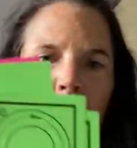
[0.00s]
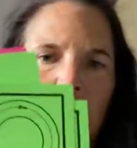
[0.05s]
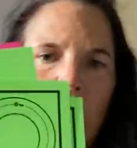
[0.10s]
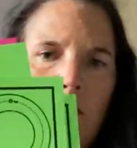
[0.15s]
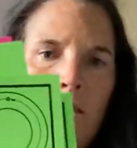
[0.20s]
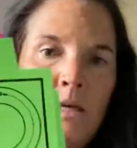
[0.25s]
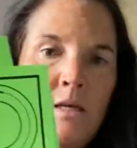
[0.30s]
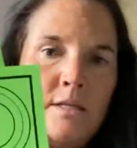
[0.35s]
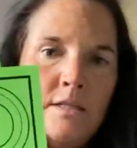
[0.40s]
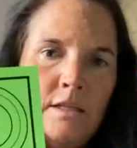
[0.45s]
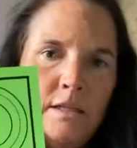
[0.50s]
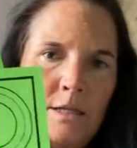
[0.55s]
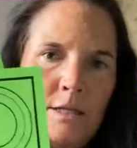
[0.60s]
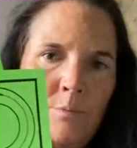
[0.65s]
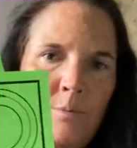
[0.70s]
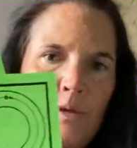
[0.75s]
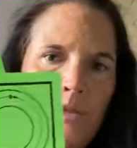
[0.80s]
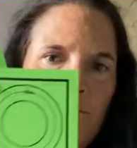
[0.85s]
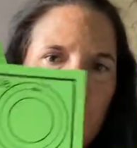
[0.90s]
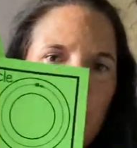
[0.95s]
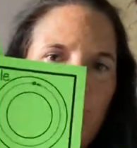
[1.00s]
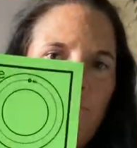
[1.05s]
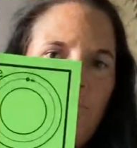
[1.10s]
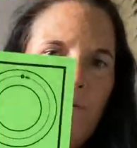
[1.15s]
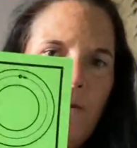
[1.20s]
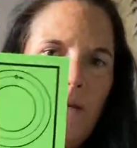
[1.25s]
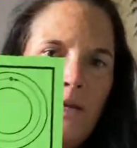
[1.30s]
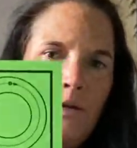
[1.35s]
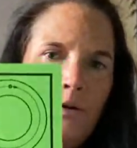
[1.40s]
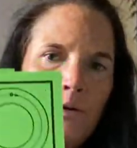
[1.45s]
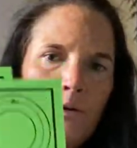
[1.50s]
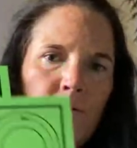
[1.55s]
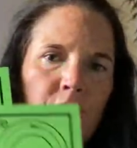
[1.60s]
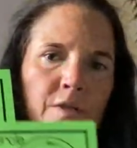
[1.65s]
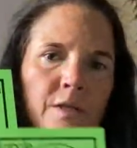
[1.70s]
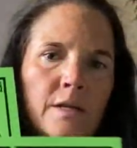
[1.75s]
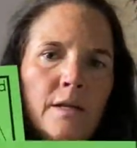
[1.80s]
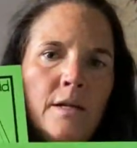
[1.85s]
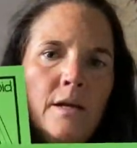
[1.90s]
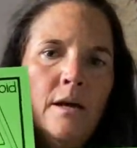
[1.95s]
easily with 2 fingers,
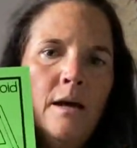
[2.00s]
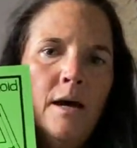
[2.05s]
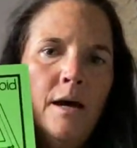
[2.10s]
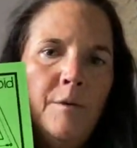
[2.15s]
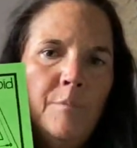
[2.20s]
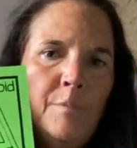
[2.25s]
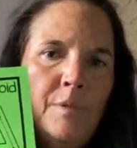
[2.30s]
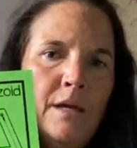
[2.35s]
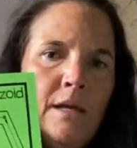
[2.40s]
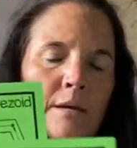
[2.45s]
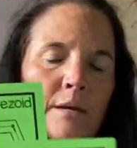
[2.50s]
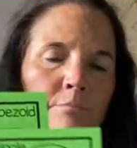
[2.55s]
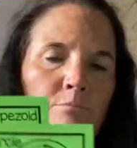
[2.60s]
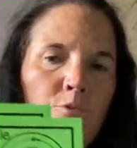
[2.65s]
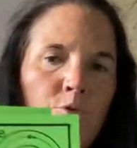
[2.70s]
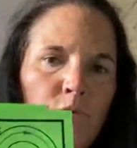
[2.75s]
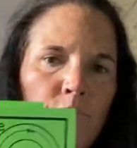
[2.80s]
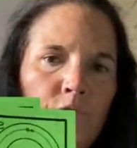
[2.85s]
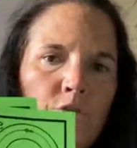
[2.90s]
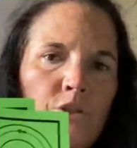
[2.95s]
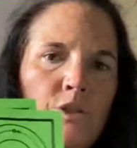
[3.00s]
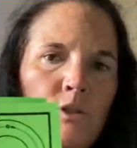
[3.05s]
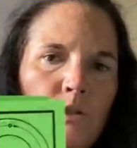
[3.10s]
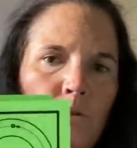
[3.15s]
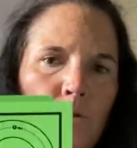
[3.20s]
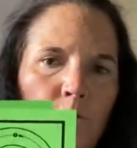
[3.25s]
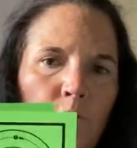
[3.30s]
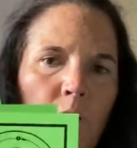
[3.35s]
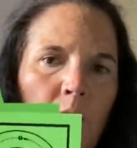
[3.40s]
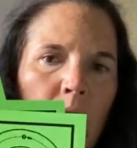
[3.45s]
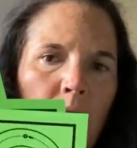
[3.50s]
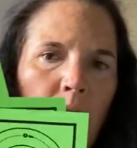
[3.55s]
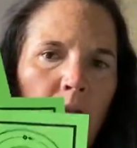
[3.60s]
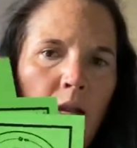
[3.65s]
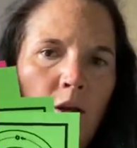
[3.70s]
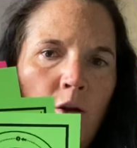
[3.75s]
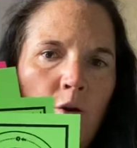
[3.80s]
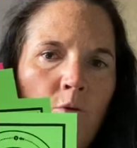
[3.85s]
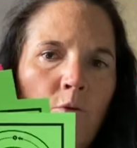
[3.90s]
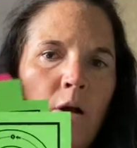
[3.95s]
they can move to
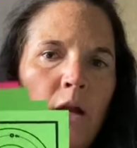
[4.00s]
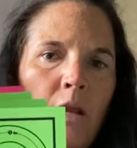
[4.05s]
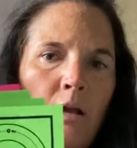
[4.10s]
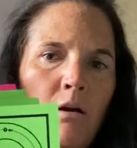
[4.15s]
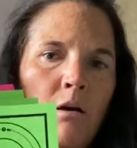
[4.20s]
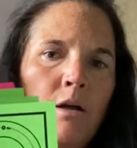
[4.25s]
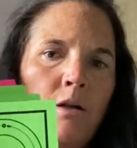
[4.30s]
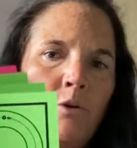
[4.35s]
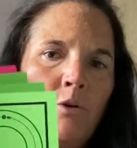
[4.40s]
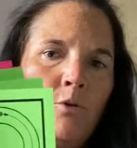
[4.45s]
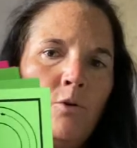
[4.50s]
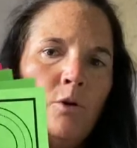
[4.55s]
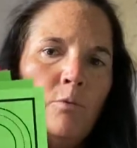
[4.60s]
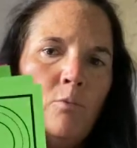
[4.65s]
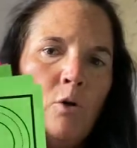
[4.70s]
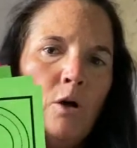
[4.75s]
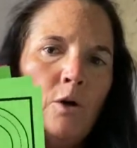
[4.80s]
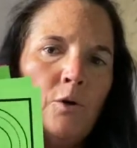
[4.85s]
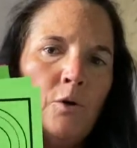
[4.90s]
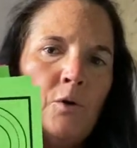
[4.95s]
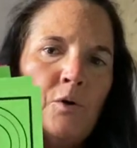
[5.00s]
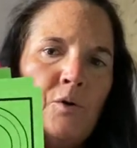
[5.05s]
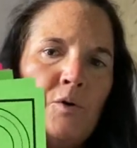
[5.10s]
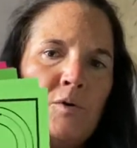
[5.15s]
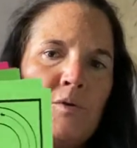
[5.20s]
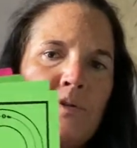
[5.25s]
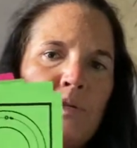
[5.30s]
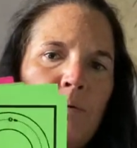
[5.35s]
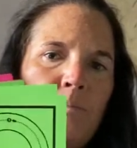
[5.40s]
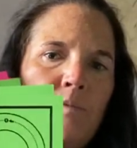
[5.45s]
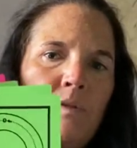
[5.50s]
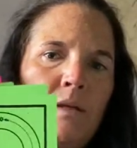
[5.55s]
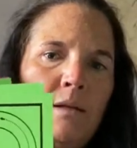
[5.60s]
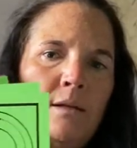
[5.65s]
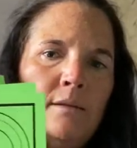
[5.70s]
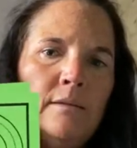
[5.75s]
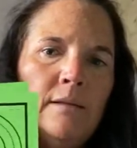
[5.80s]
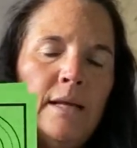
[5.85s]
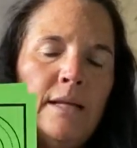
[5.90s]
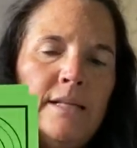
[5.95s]
a crayon or a marker or
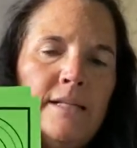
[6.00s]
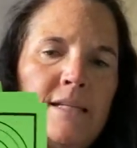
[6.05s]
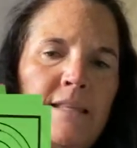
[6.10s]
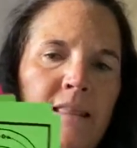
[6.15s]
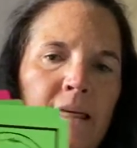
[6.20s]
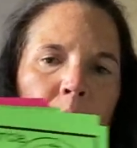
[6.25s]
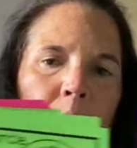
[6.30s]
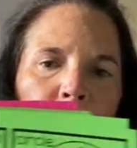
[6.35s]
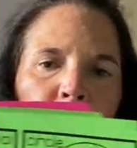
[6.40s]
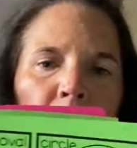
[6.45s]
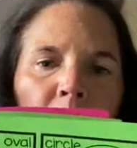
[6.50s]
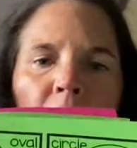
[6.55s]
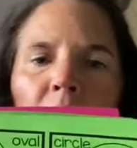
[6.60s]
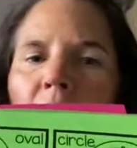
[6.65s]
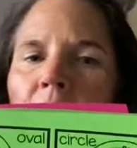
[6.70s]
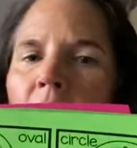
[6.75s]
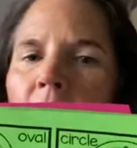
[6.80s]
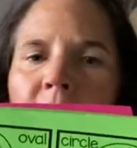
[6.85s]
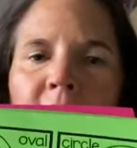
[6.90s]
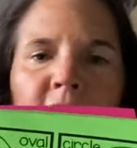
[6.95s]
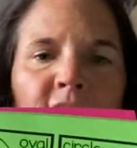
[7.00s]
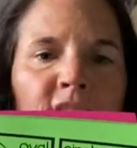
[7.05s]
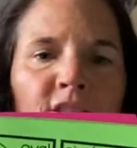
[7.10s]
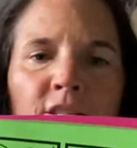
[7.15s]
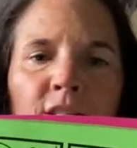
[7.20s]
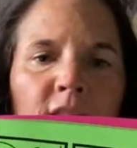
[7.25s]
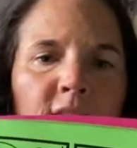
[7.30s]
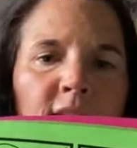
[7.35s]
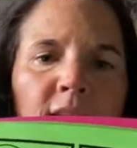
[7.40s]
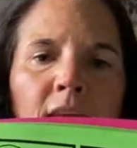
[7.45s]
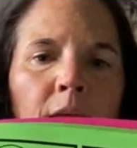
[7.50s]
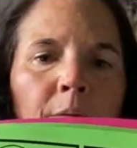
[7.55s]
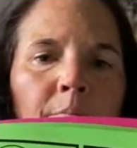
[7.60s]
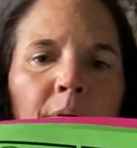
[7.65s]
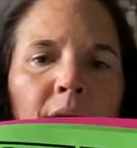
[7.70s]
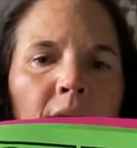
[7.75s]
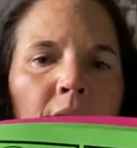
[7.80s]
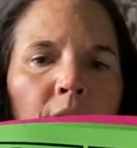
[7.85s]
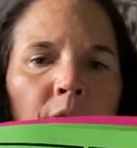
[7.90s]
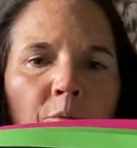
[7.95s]
something likened to that. But
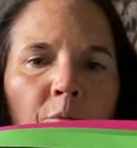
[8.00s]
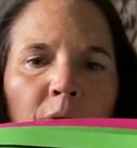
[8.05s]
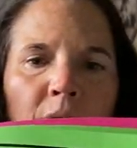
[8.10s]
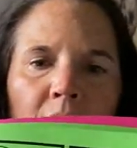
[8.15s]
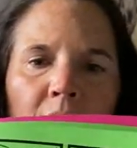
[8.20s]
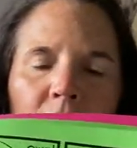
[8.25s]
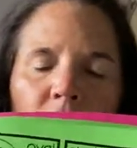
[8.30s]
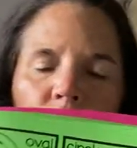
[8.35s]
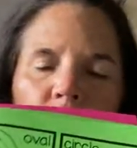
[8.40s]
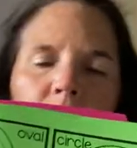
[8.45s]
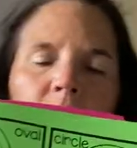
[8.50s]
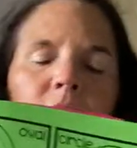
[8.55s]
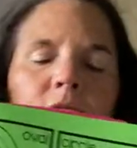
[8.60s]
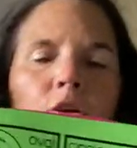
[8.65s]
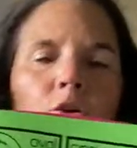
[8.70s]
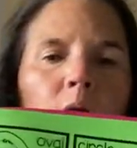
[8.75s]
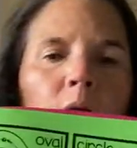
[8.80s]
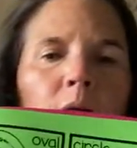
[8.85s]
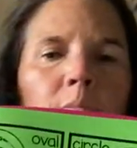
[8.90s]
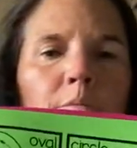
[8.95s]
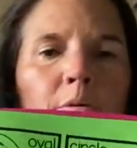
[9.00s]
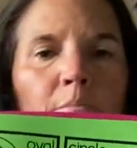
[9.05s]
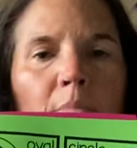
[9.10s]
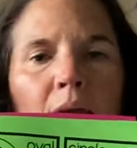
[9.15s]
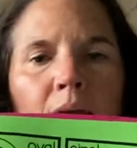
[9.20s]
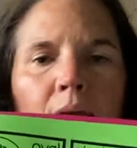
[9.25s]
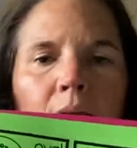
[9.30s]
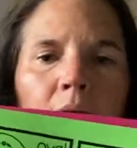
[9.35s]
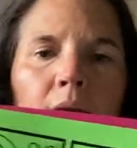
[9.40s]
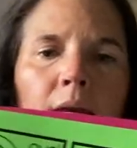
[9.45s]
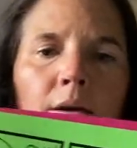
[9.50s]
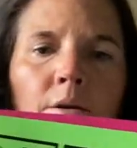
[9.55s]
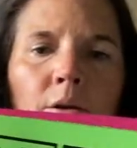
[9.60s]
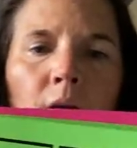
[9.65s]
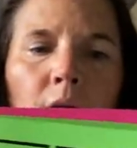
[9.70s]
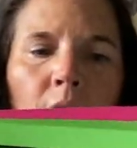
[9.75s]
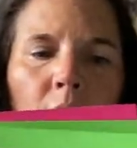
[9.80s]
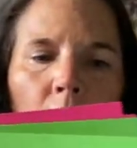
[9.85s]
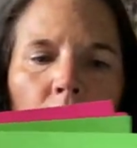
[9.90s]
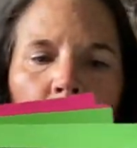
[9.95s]
keeping it within the shaving cream and making it
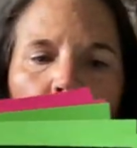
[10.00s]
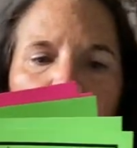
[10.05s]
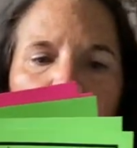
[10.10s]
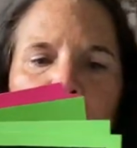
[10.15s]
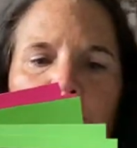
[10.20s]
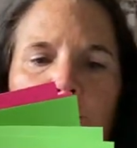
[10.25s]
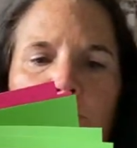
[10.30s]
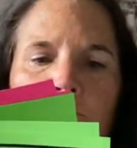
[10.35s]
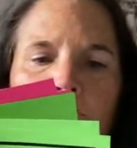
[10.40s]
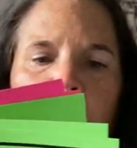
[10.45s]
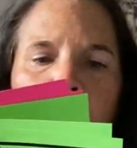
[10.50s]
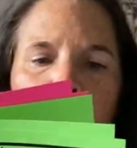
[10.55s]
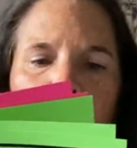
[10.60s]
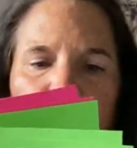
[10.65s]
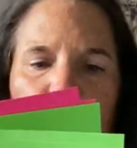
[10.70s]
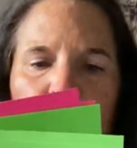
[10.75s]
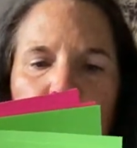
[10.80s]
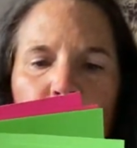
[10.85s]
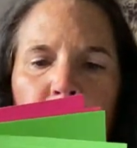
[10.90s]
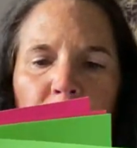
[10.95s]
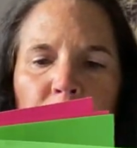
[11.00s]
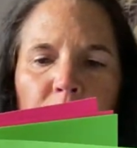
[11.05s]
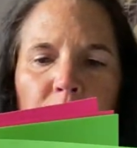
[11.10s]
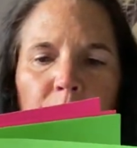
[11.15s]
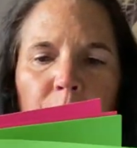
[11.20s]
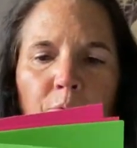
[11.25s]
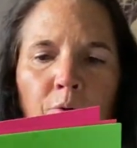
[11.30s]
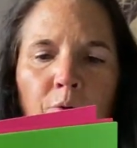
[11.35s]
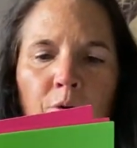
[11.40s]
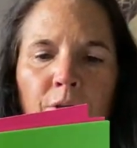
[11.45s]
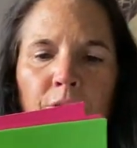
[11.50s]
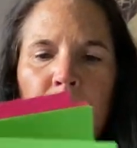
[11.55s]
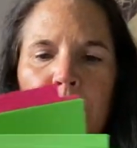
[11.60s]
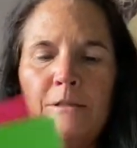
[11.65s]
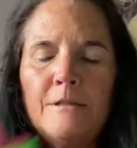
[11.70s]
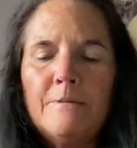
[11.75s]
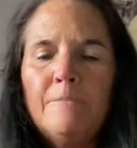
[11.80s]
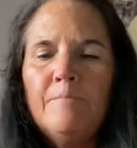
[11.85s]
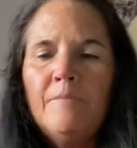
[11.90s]
with 2 fingers is the most important.